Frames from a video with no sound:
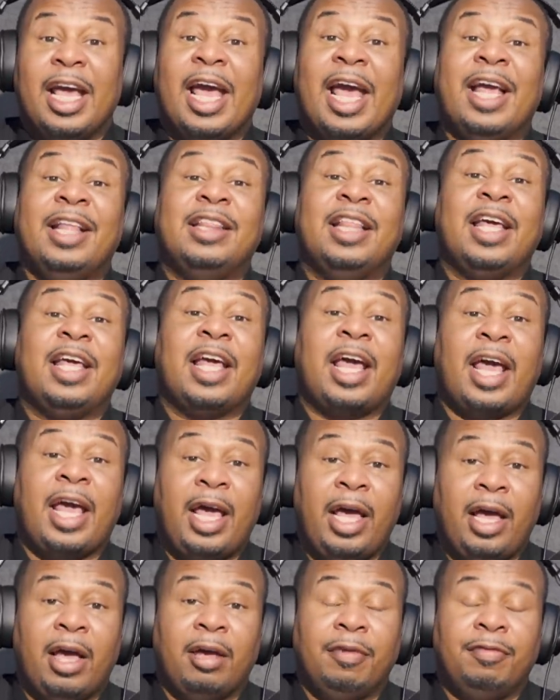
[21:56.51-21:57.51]
and they
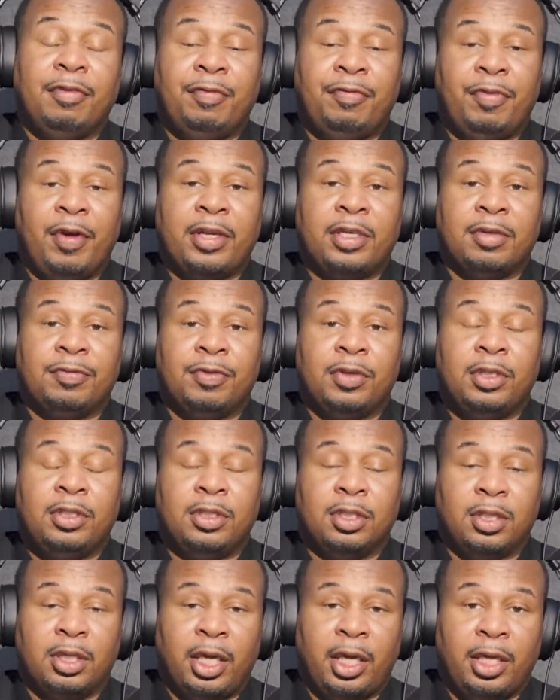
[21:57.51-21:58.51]
have effectively
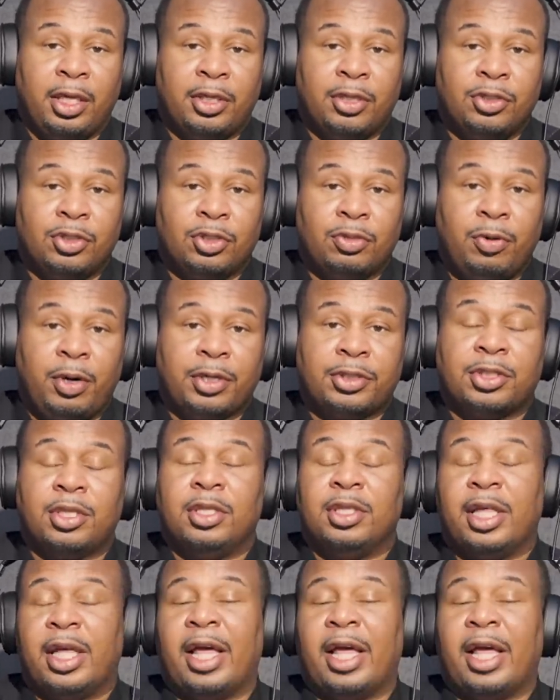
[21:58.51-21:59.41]
delayed construction.